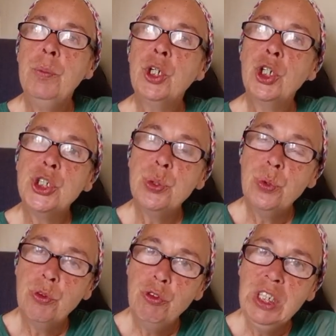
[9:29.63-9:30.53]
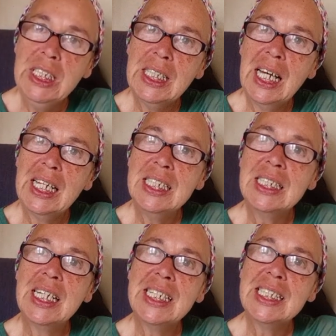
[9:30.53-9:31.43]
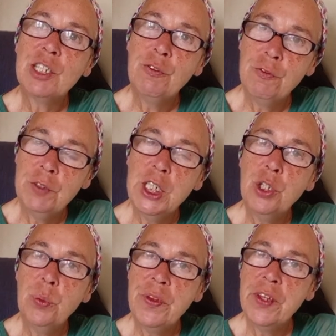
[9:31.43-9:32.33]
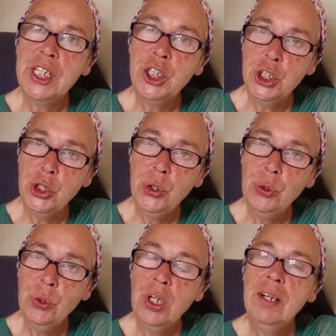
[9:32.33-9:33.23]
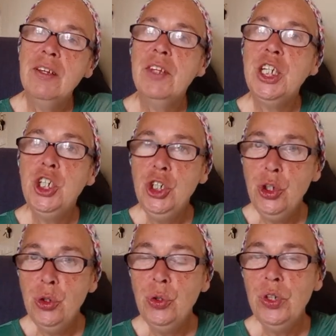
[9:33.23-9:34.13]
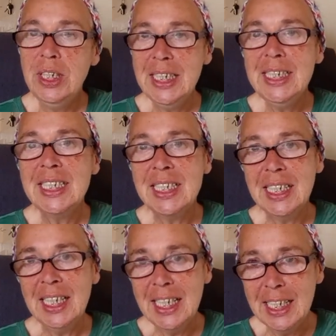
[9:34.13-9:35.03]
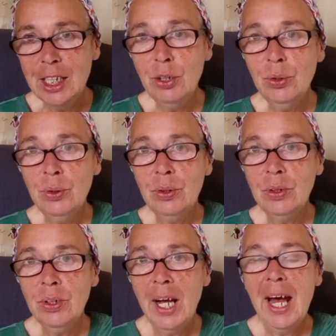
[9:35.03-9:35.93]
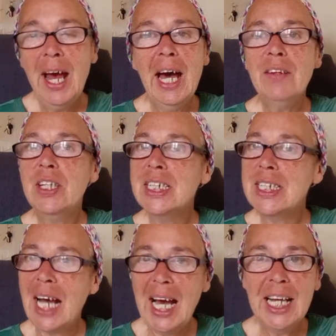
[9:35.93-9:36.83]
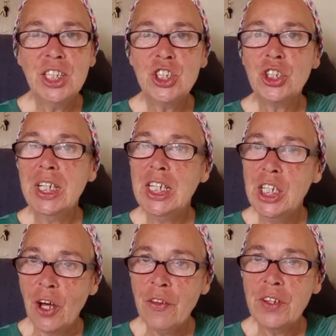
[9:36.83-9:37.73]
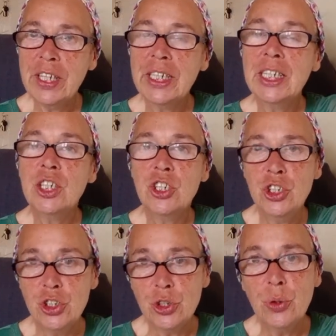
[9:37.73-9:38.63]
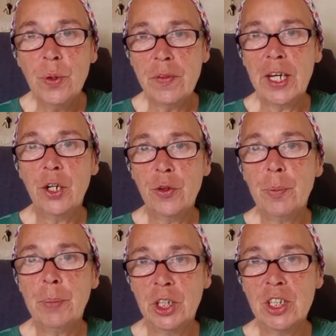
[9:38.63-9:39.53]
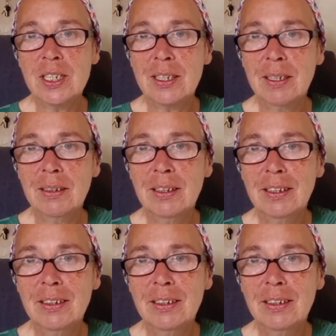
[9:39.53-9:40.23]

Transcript: because you will realize it's a fear within you that you need to heal and that it's actually nothing to do with that other person.